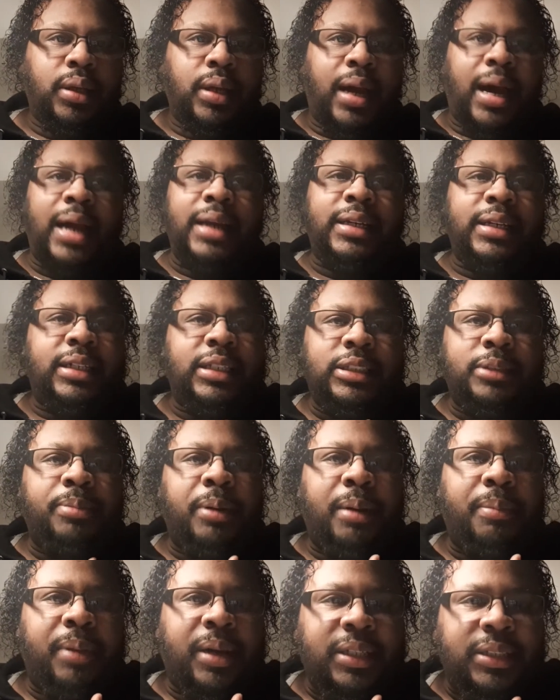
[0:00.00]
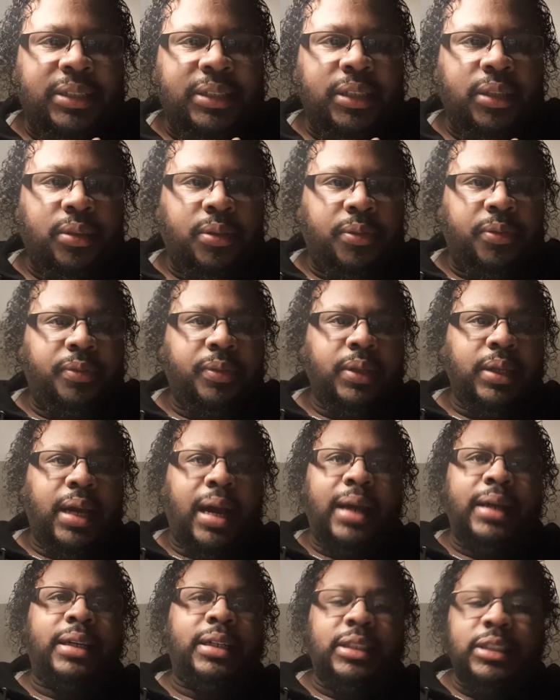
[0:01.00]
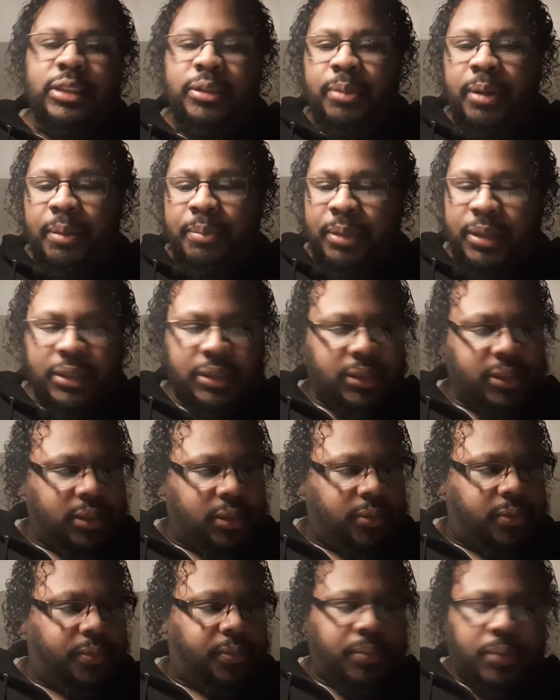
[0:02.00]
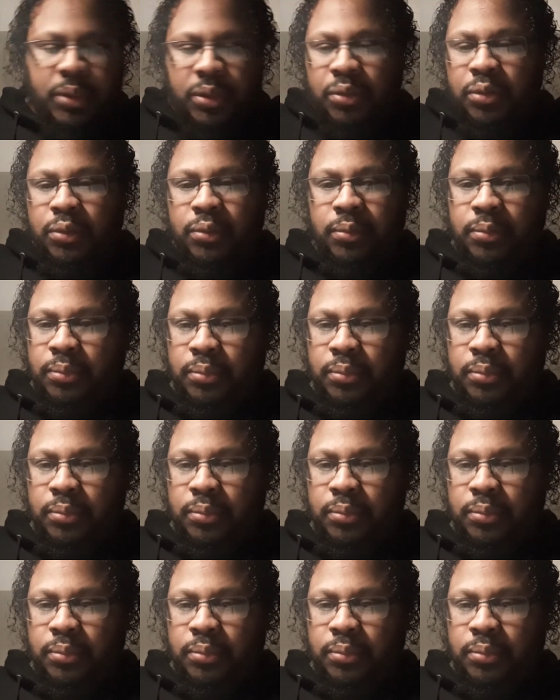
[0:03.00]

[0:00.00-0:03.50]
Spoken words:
I did this by myself. I did this by myself. No,